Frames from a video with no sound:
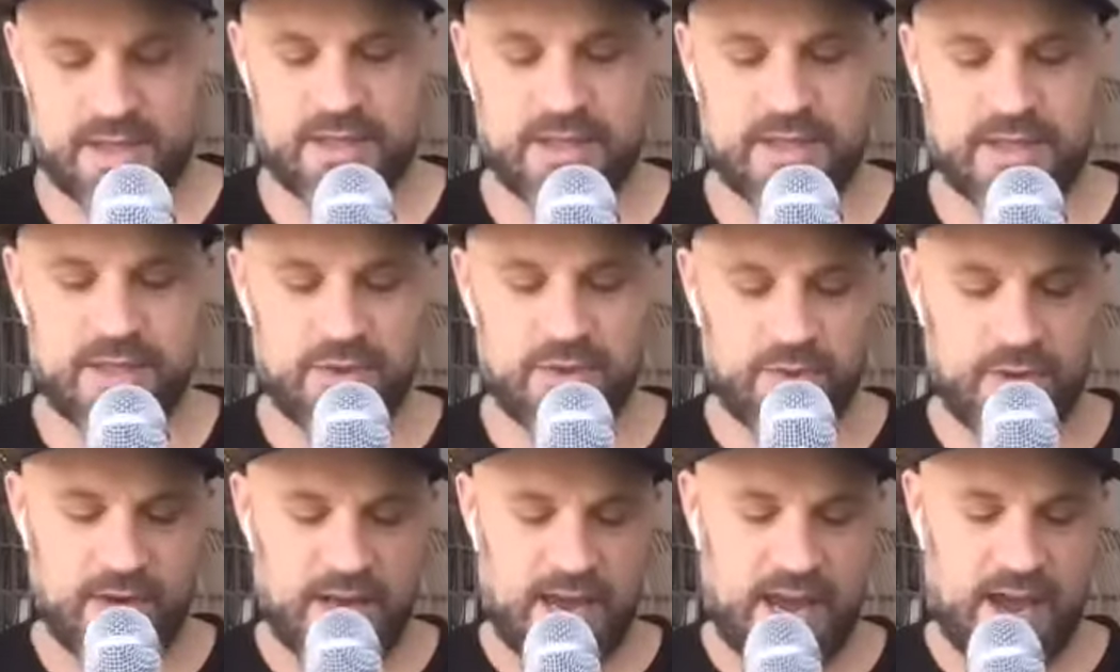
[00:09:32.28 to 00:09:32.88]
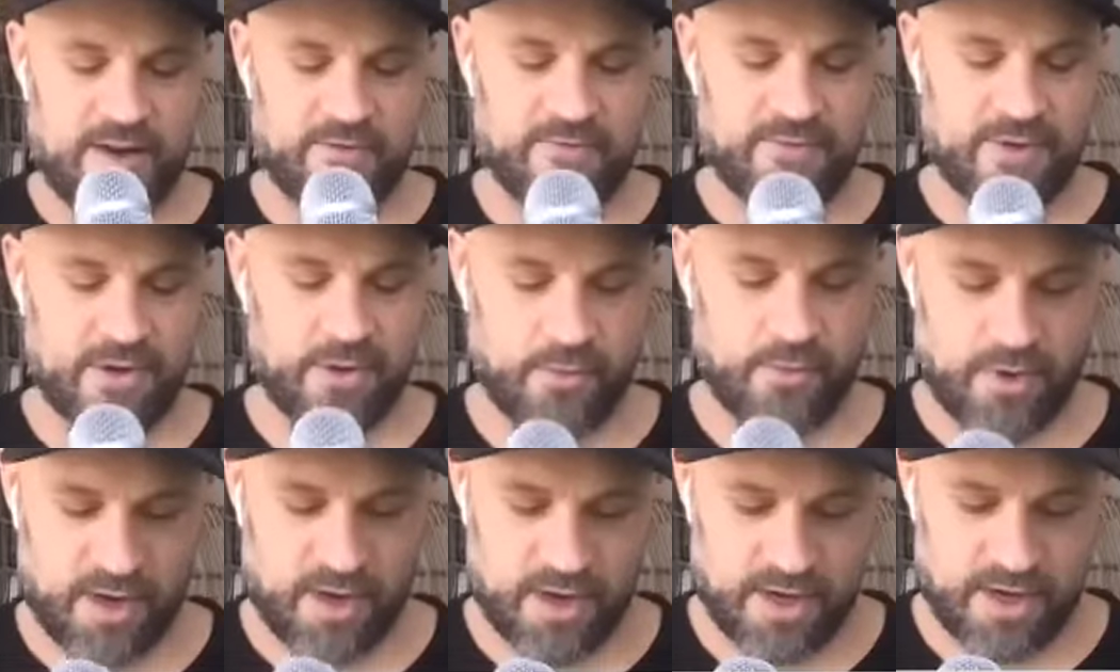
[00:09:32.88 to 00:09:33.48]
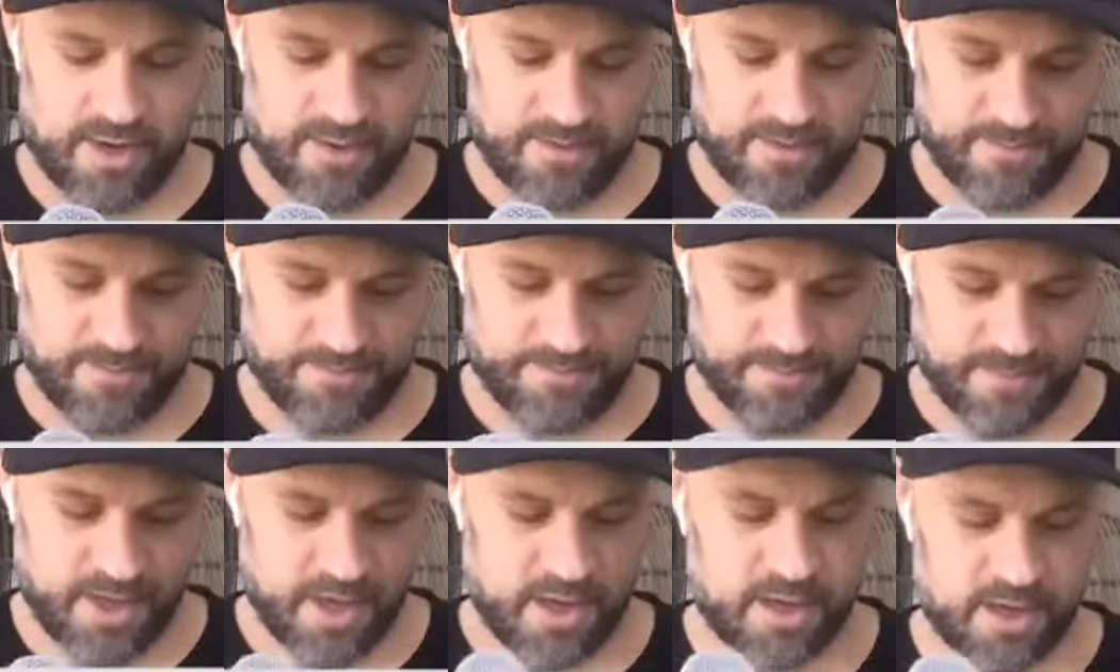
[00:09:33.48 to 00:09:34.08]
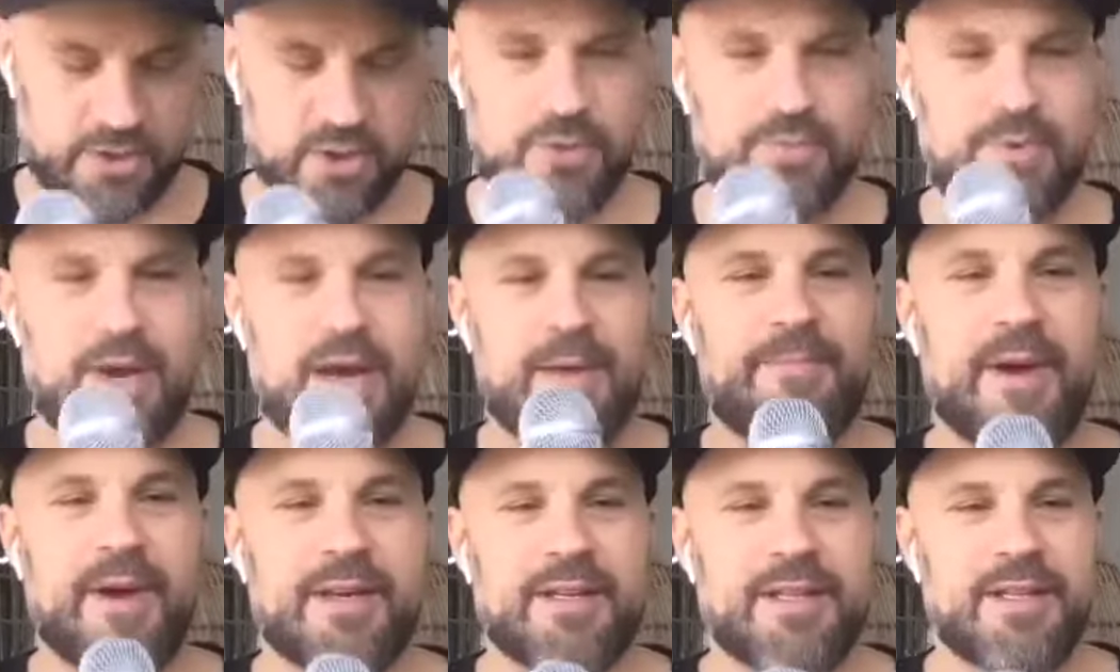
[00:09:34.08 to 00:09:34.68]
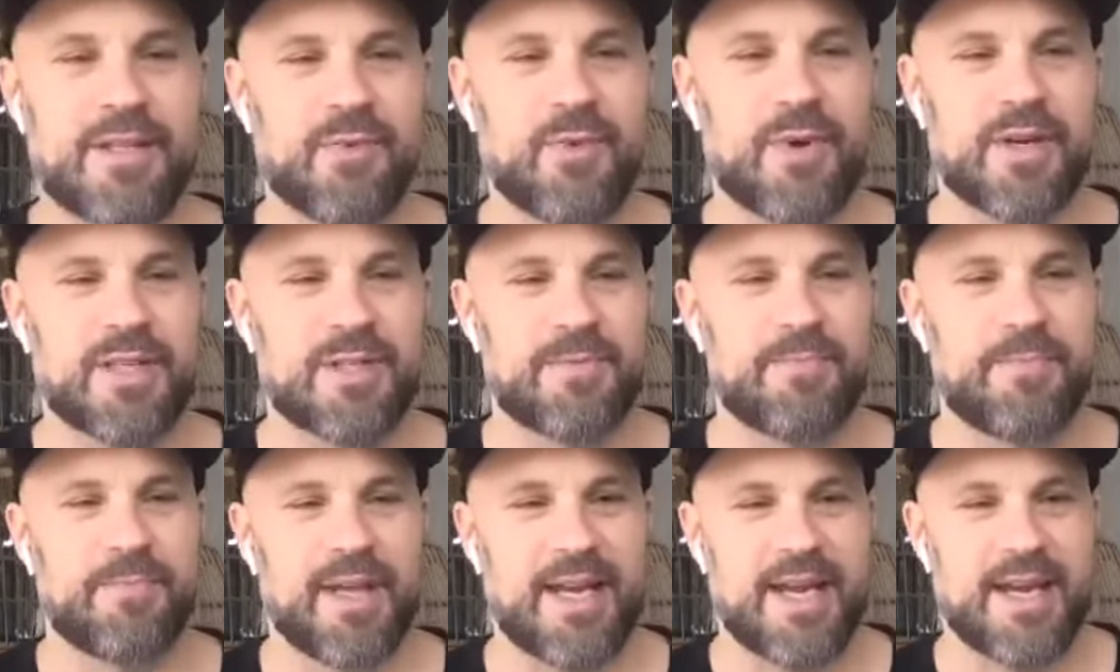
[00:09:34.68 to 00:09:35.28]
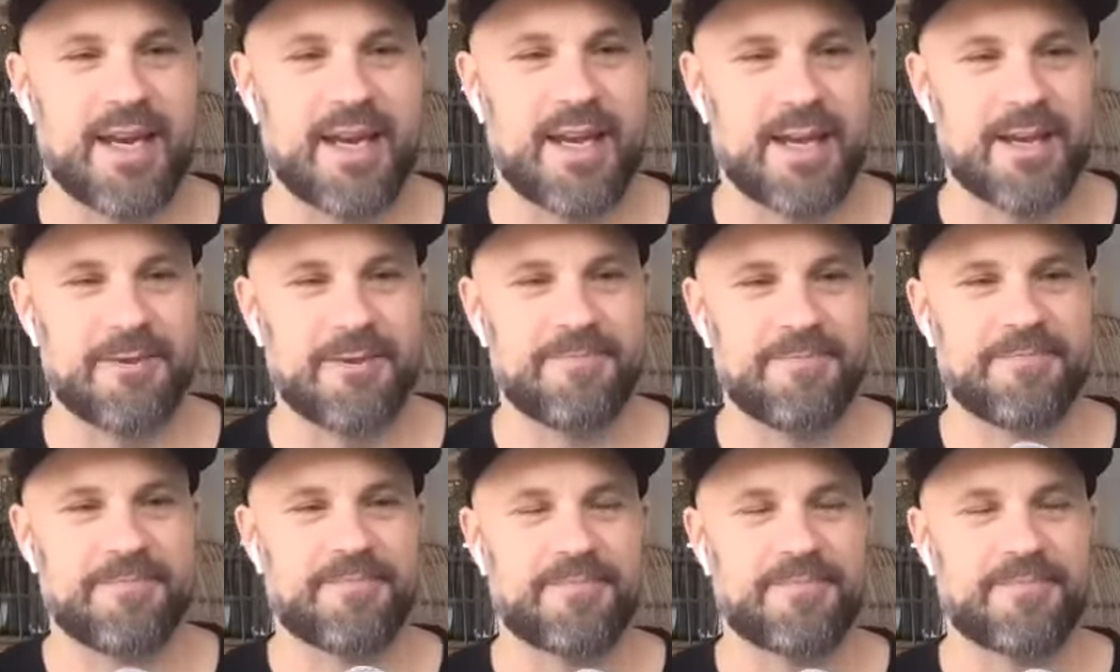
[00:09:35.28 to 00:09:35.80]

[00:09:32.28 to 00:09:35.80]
it's new to everyone, and I'll do my best to explain it.